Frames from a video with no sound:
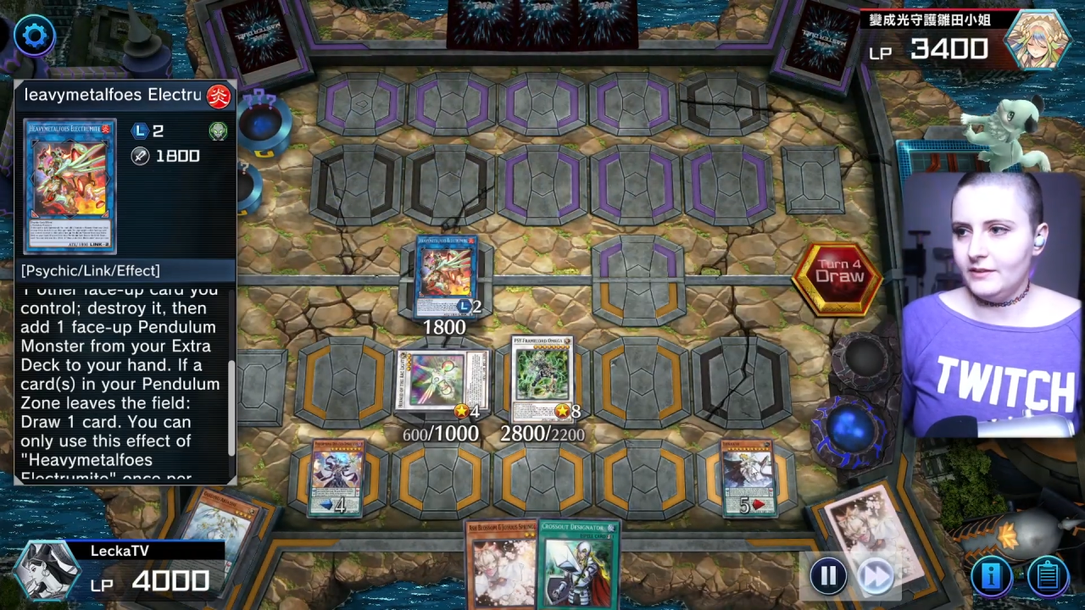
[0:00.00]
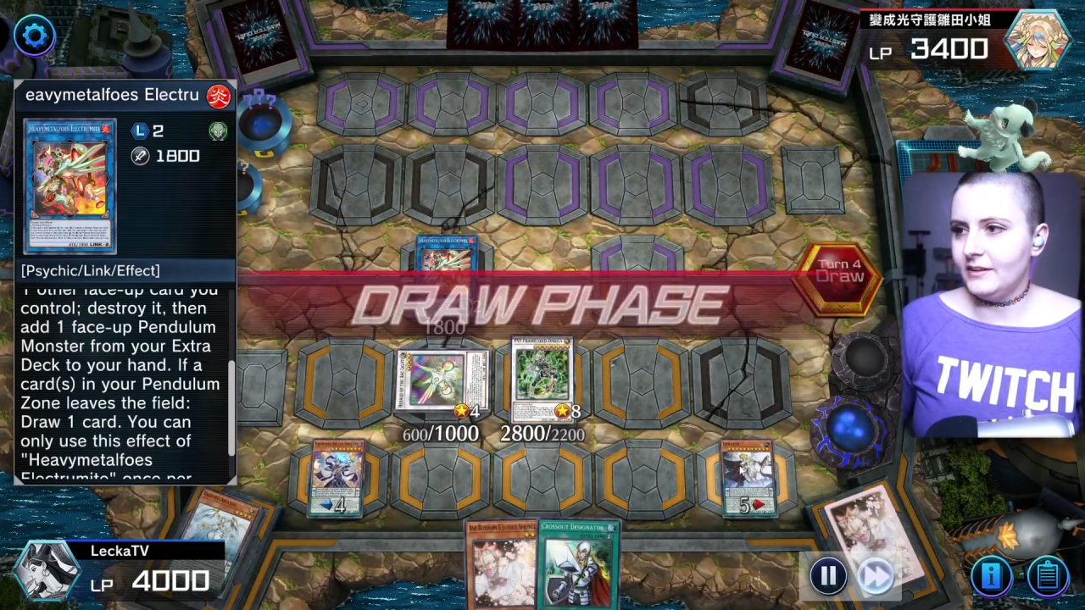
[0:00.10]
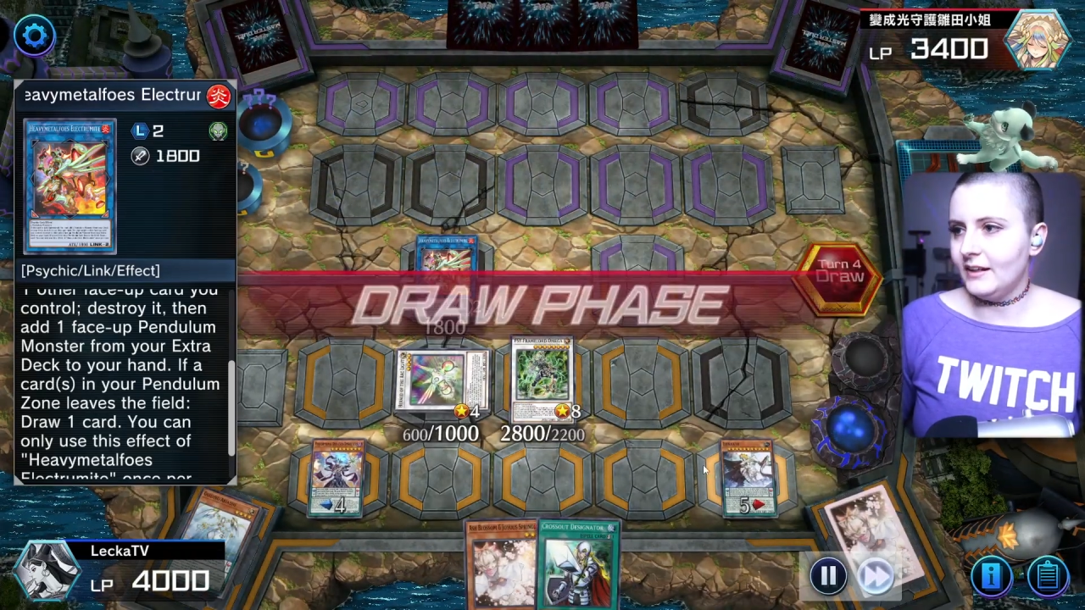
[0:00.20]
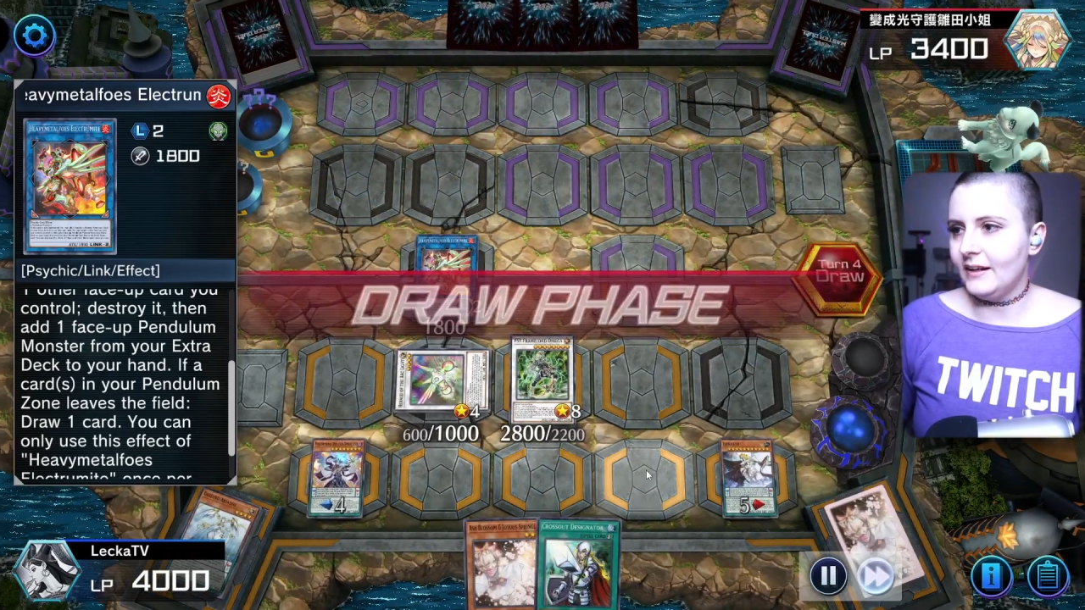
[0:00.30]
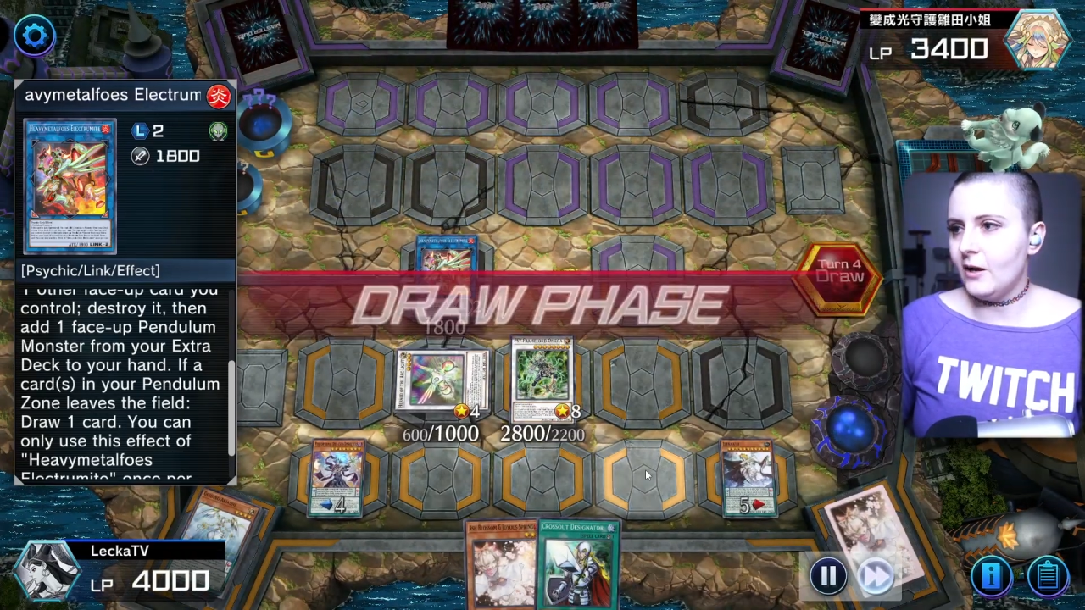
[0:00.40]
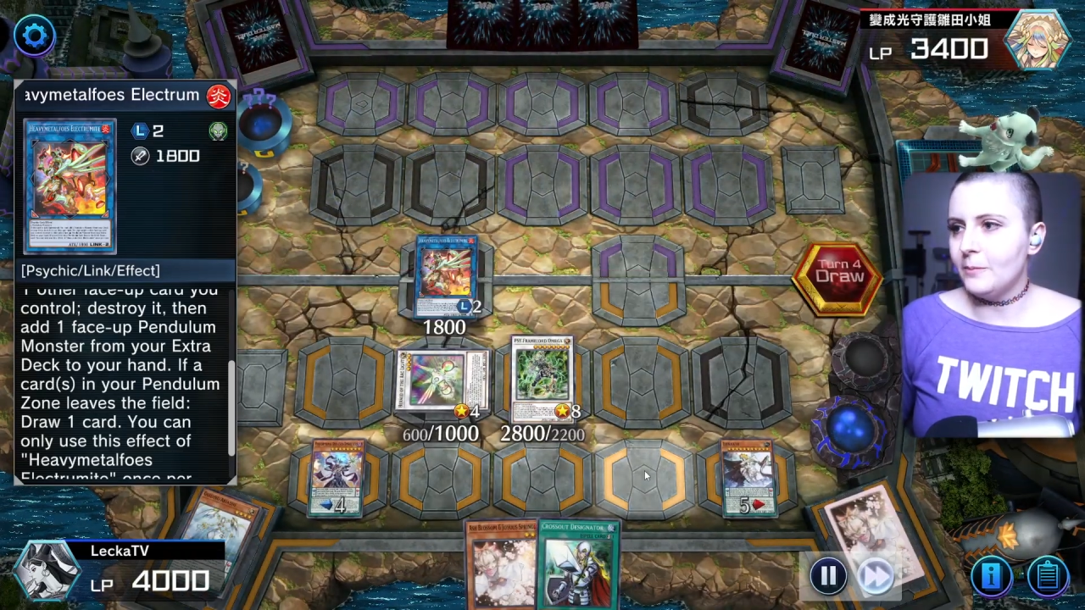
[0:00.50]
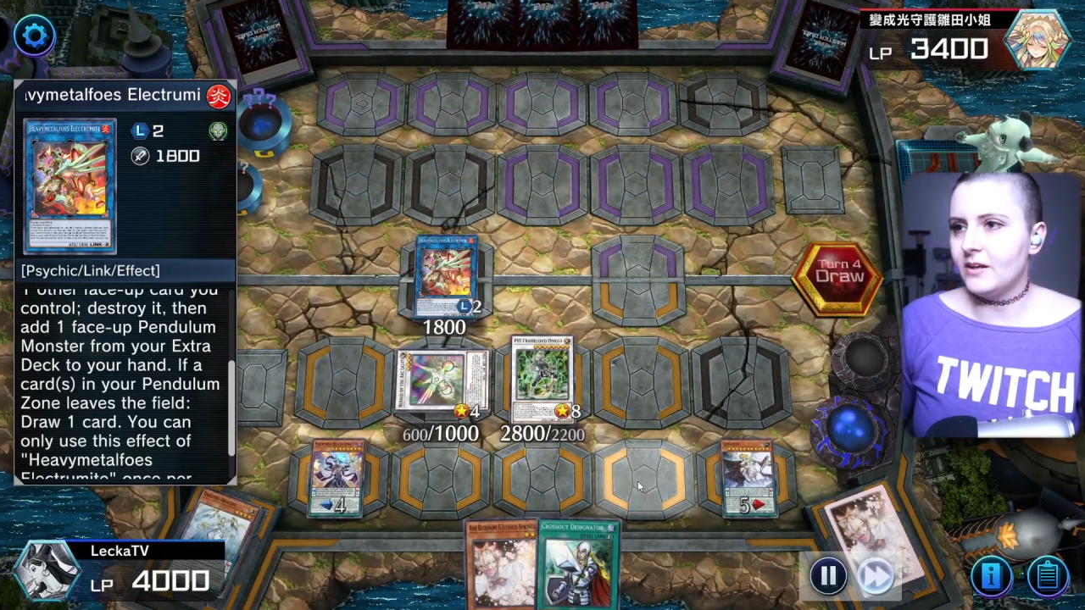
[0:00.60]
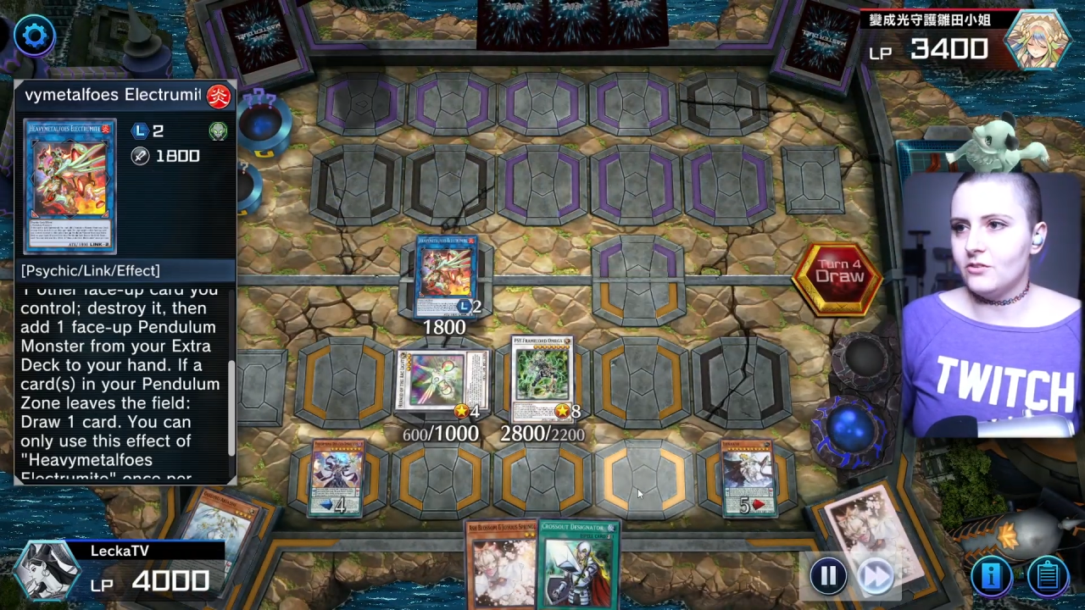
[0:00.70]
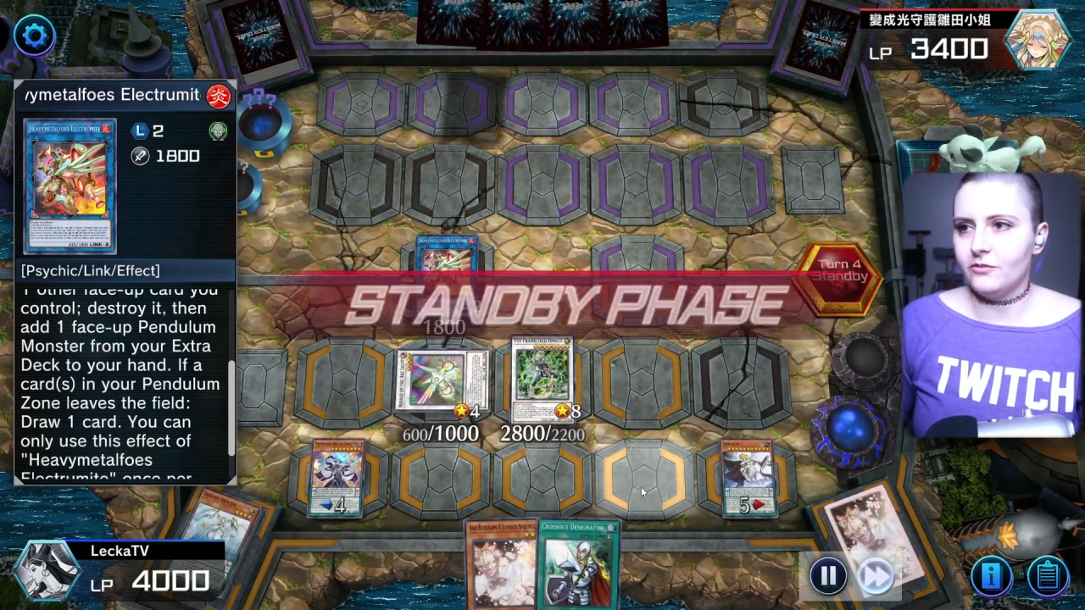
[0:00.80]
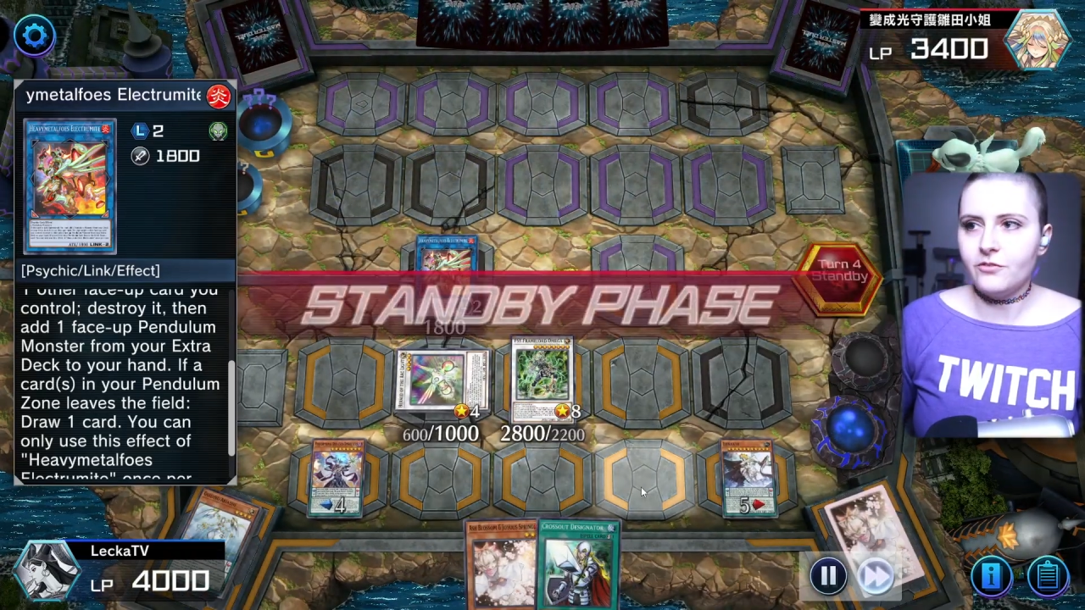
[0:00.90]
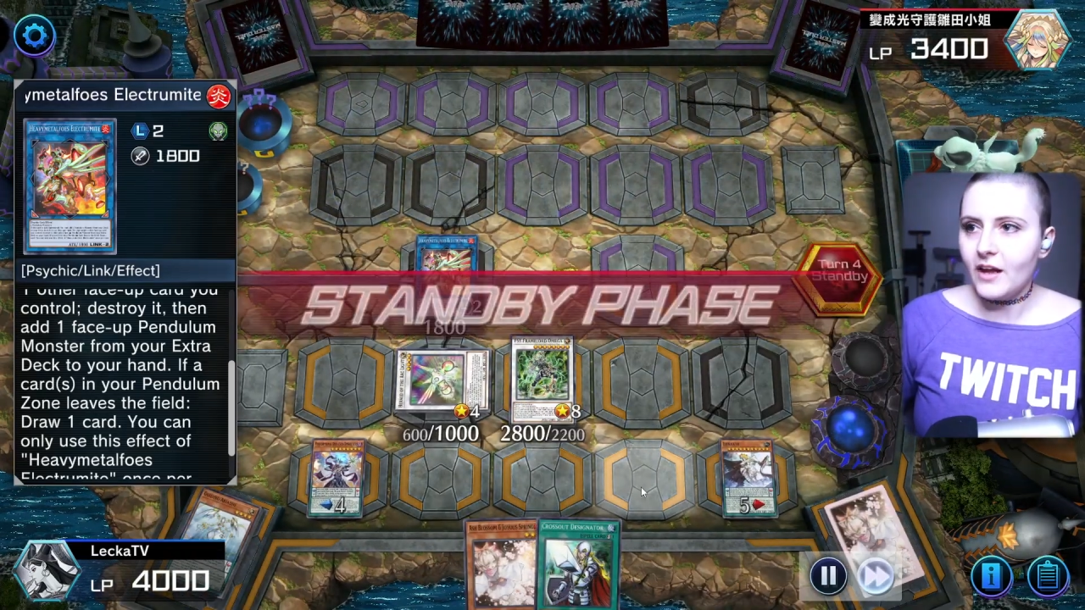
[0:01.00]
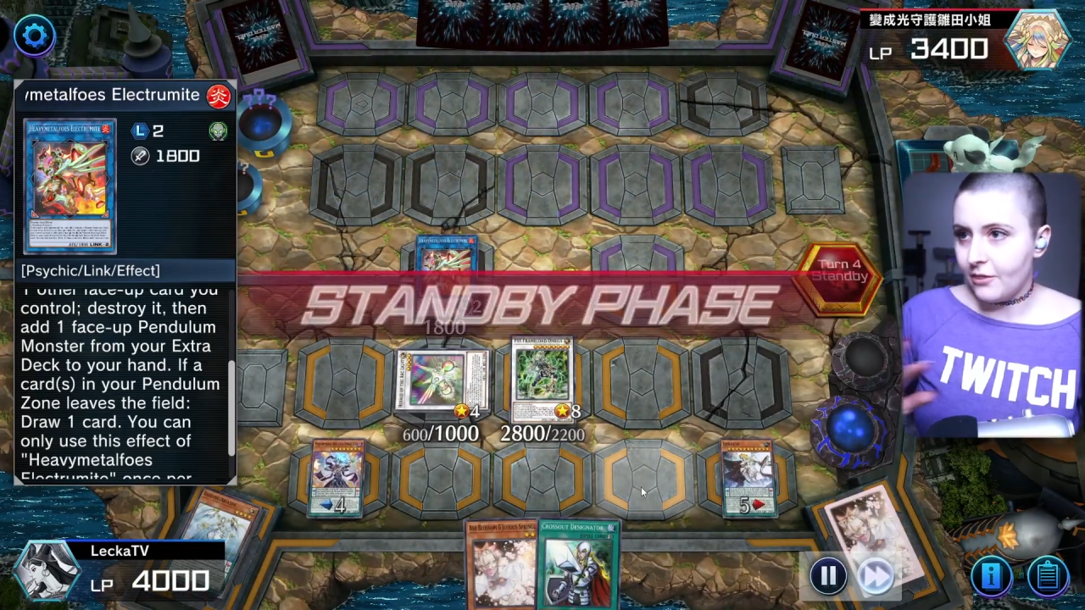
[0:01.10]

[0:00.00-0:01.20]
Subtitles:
get it out because of other